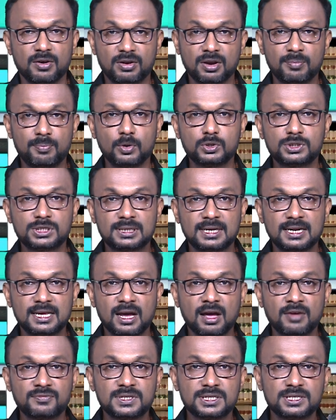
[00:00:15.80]
reportedly
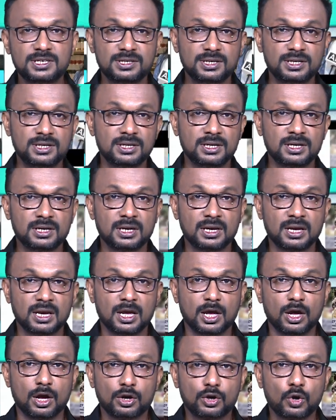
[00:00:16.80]
after he
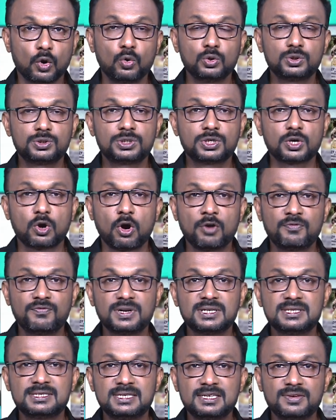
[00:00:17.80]
wrote
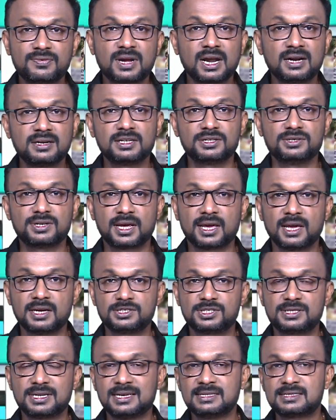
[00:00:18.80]
offensive content
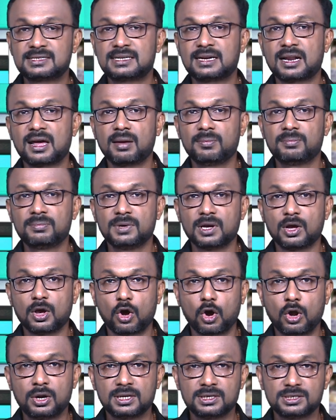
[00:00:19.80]
against Islam
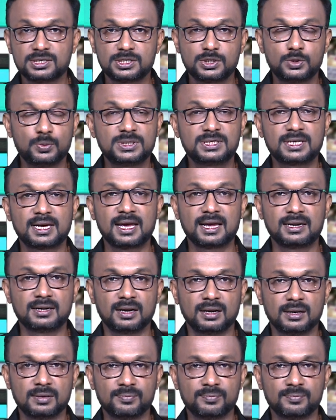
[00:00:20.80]
on his Twitter handle.